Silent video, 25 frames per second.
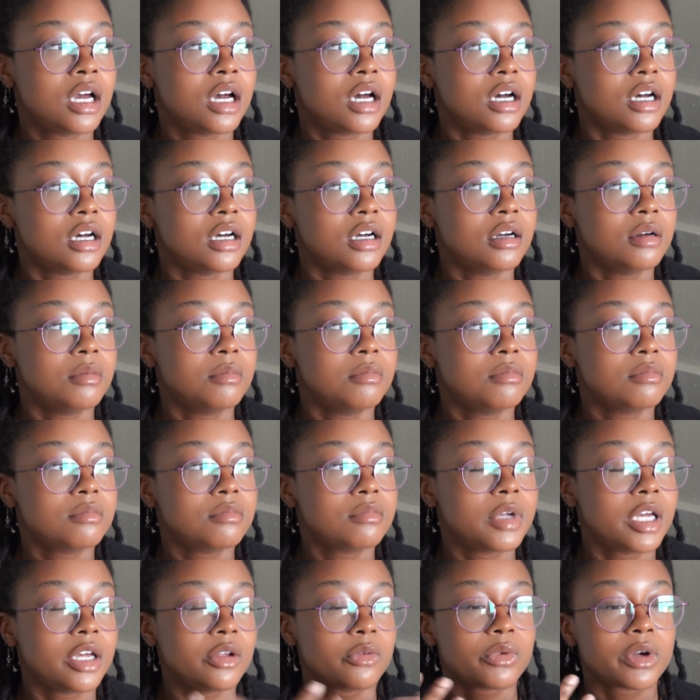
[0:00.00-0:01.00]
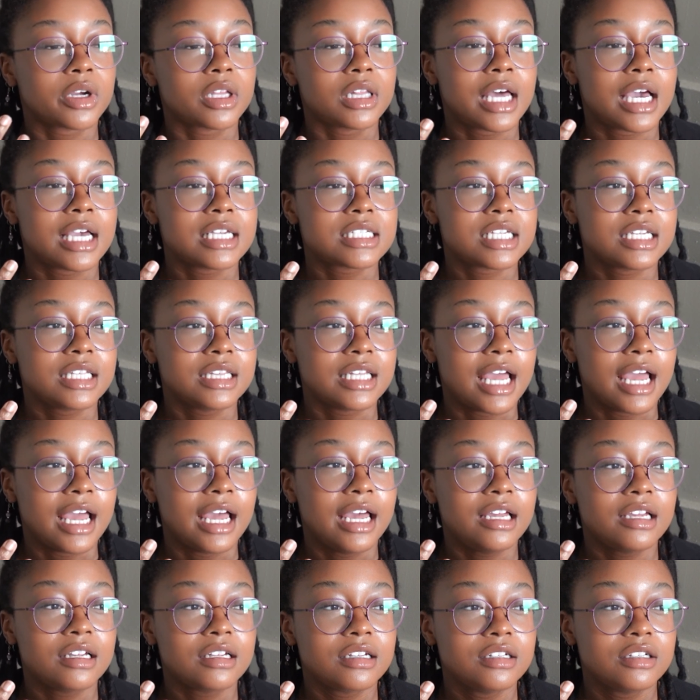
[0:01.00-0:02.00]
and realizing
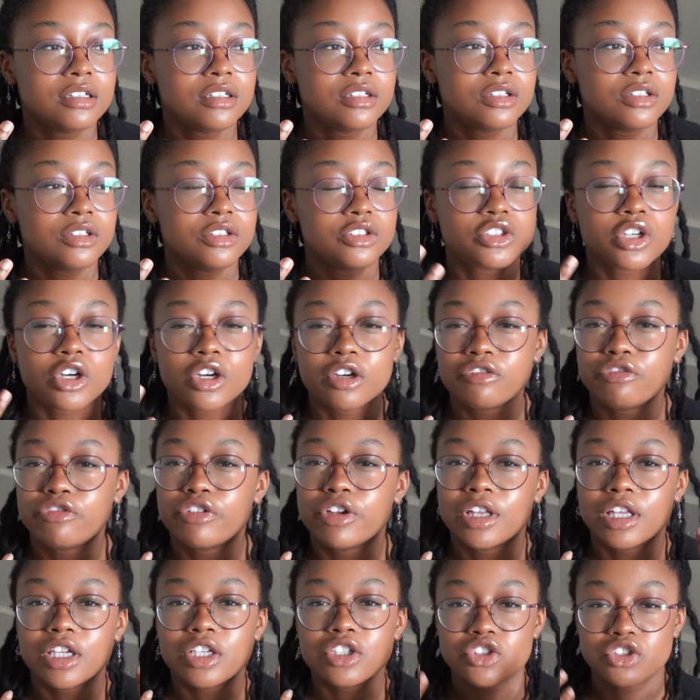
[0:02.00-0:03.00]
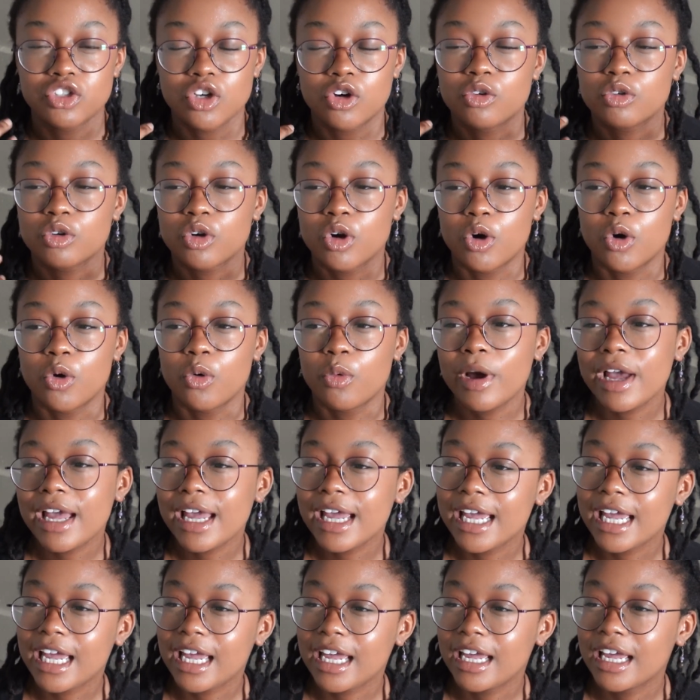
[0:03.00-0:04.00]
that certain feelings don't go
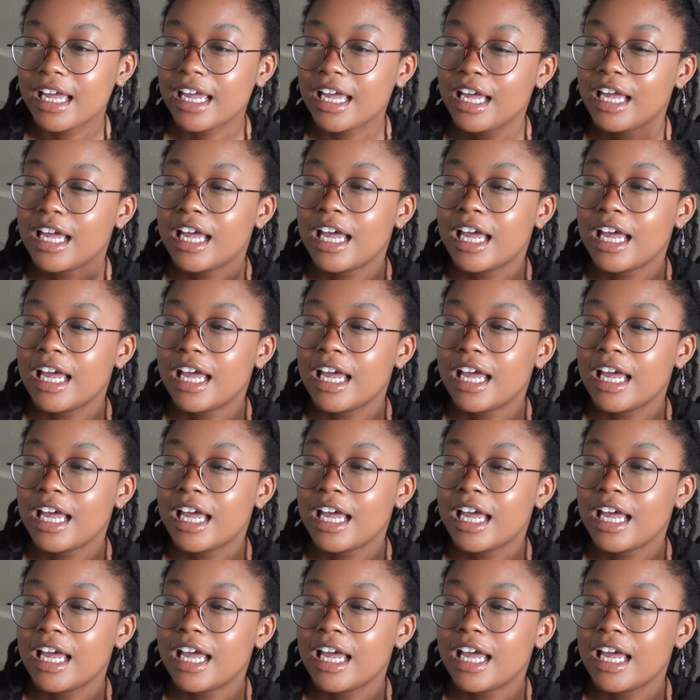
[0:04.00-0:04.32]
away,